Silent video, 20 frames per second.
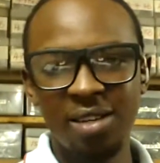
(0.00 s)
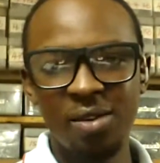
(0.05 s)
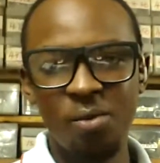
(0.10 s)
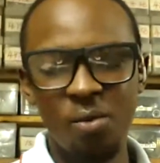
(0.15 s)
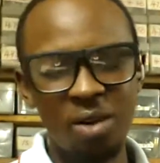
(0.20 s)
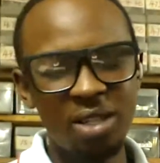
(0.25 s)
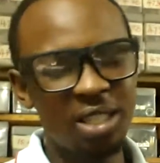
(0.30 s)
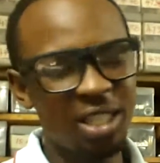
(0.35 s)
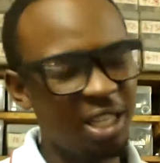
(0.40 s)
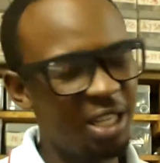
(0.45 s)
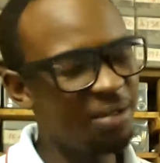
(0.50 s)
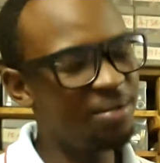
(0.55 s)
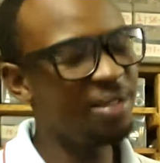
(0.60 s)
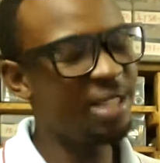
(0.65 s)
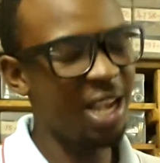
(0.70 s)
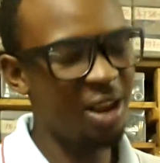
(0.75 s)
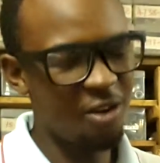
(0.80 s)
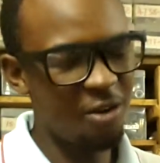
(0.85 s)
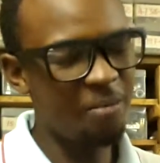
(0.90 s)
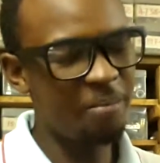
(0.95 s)
What gives
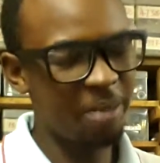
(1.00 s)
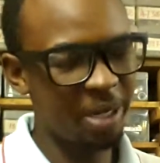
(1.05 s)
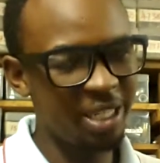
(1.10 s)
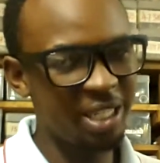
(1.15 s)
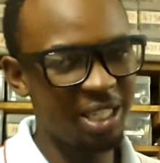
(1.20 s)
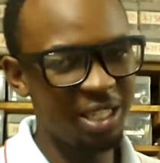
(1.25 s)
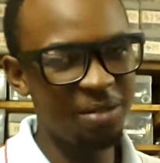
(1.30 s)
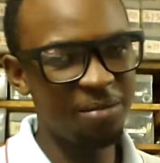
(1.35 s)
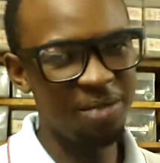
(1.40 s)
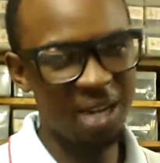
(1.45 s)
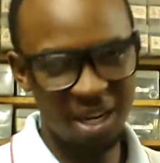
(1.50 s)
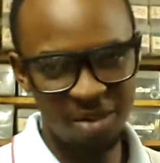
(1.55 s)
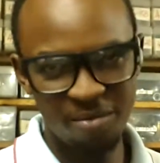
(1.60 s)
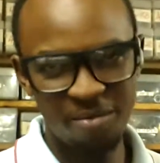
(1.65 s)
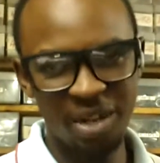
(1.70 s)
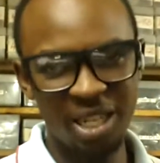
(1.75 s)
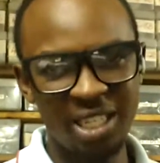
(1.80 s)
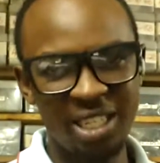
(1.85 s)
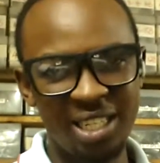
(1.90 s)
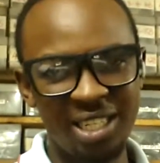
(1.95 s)
a competitive
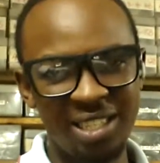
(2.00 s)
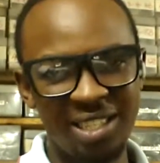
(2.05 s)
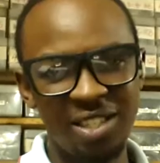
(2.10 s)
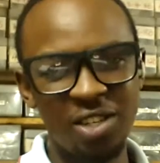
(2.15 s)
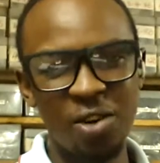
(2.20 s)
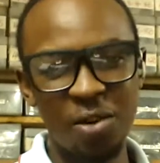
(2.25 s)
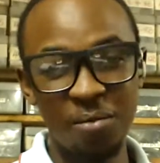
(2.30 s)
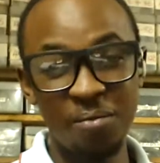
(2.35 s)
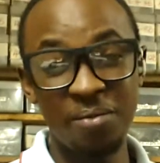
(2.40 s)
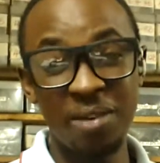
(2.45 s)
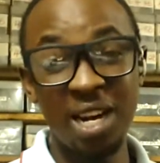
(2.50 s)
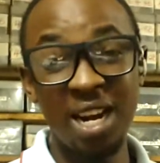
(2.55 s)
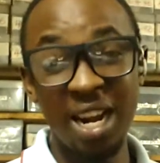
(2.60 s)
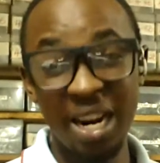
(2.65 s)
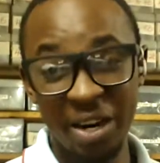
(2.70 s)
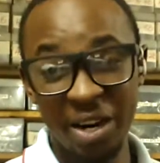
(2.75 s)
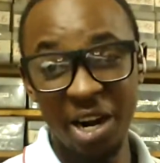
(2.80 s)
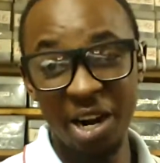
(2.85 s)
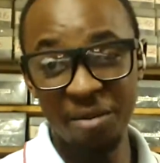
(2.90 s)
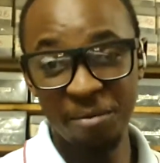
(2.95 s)
advantage over
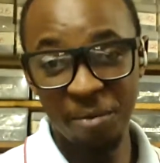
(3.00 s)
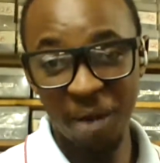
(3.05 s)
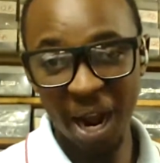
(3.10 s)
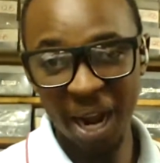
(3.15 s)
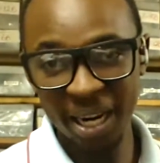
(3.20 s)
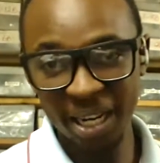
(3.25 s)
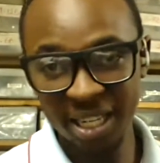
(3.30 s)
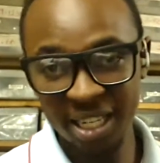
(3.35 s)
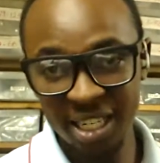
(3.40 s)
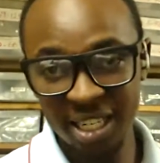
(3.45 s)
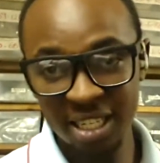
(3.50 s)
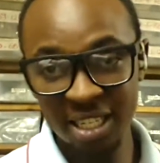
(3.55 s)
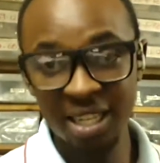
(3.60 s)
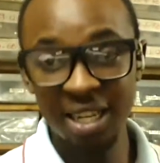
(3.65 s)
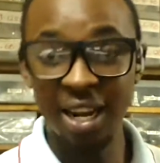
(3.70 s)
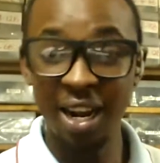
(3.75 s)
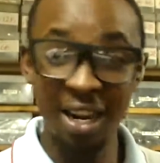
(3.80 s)
RFID